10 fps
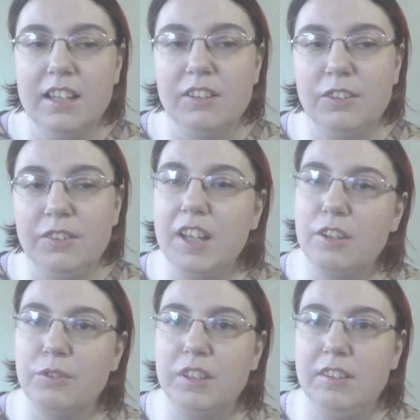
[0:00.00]
So you
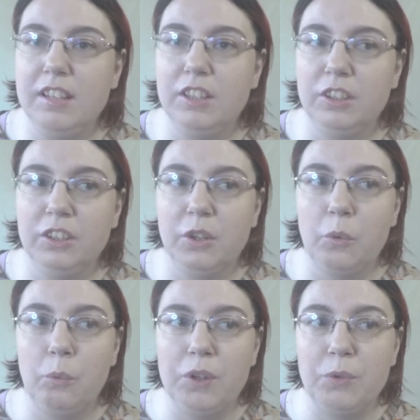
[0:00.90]
guys want to see a look
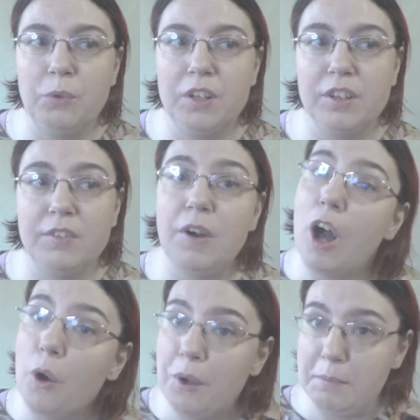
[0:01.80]
with the ones I've
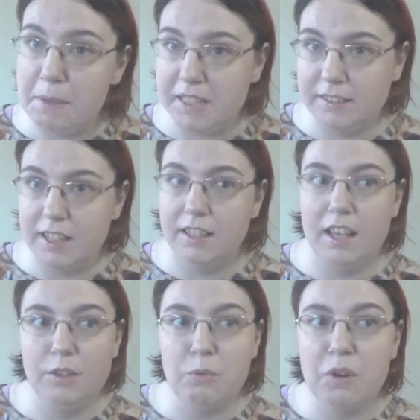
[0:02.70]
always picked out
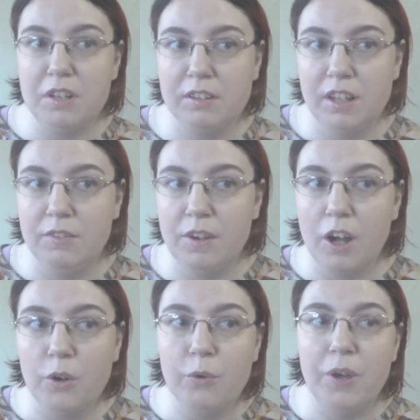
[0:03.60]
and the ones I've
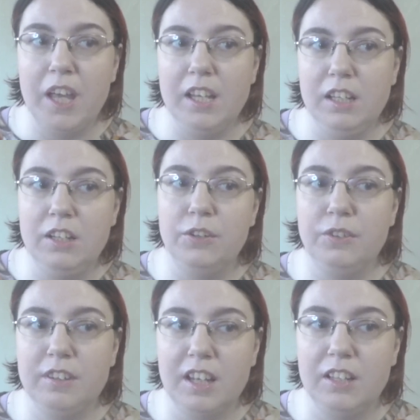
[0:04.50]
always, you know,
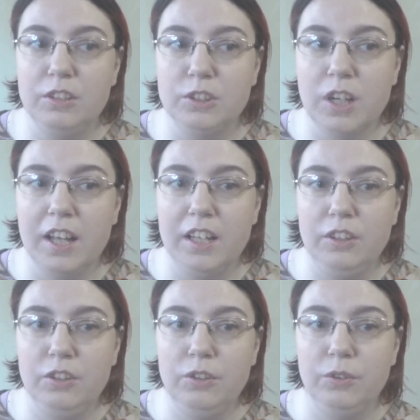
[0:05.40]
decided to try
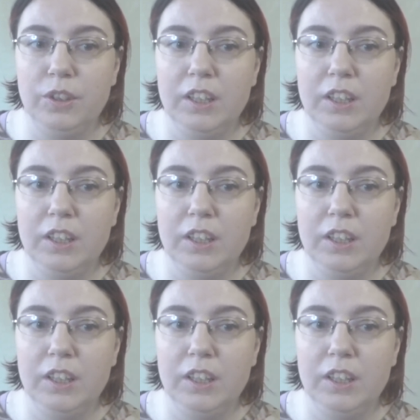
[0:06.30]
to